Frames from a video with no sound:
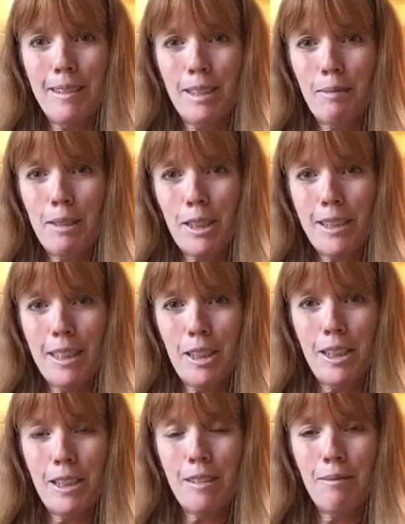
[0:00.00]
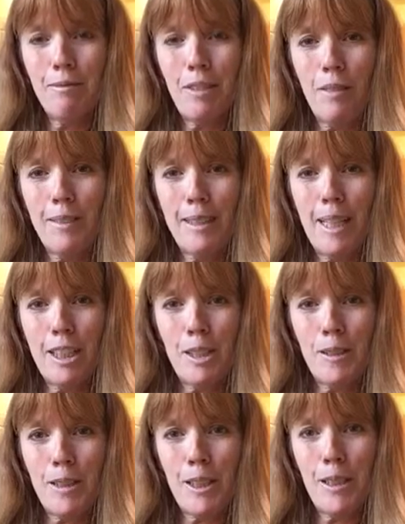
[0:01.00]
and especially in issues involving
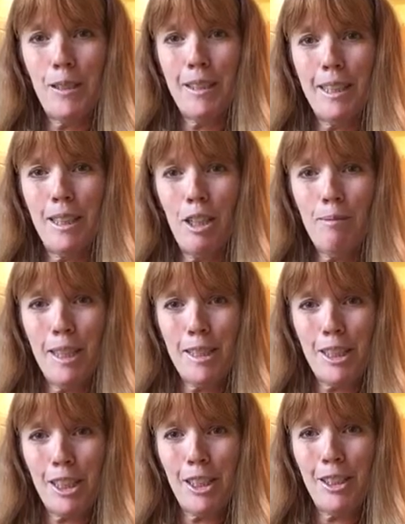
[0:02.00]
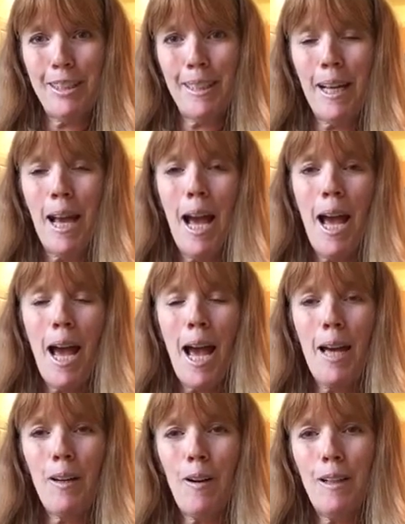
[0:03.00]
national security and homeland security,
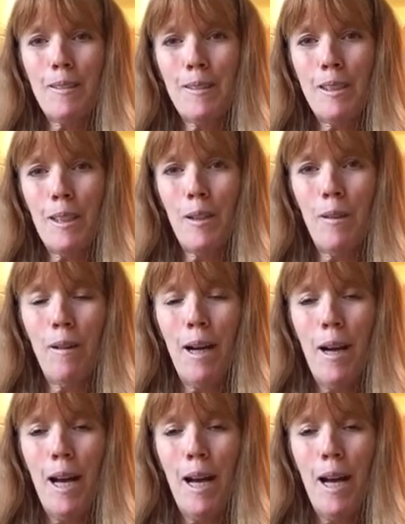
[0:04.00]
and also